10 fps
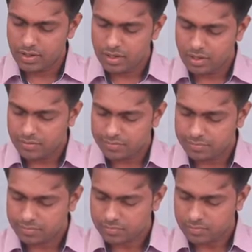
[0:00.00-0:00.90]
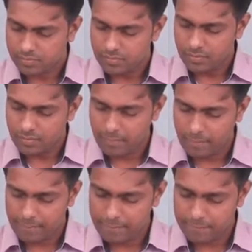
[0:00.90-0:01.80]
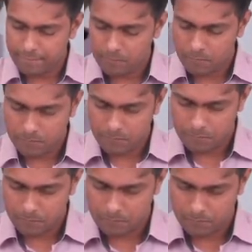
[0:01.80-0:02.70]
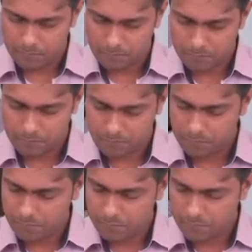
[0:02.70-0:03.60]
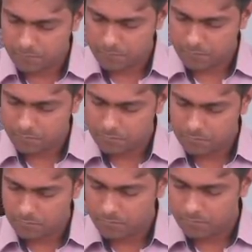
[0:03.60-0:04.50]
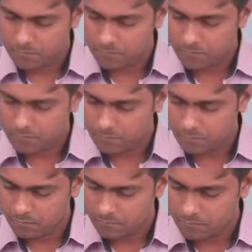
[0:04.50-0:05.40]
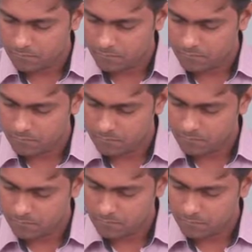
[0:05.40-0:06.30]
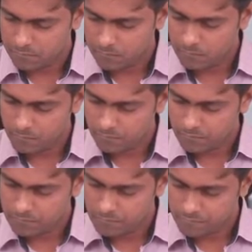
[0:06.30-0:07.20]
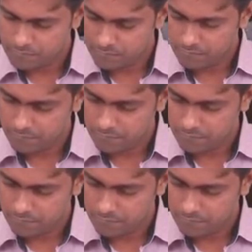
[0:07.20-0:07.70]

No one is speaking in this clip.